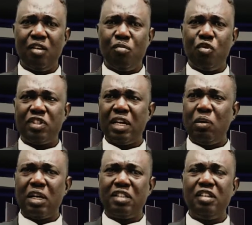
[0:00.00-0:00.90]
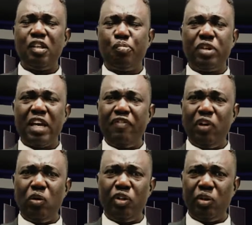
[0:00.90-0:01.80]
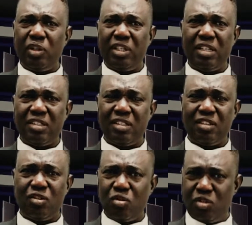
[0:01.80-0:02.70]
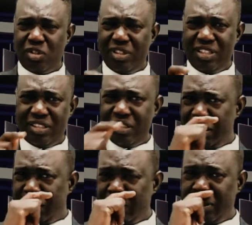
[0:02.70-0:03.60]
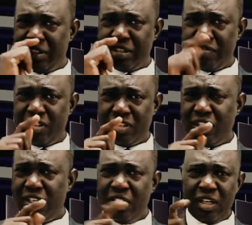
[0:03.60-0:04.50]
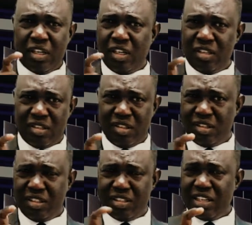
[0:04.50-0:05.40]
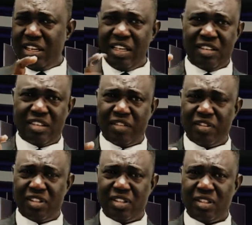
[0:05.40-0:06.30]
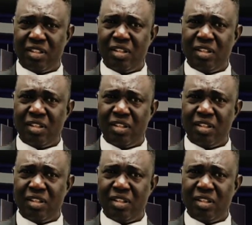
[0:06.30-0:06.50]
Most times, look, I see they put heavy load in your chest. So this, this Sunday service It's, it's, it's a healing service.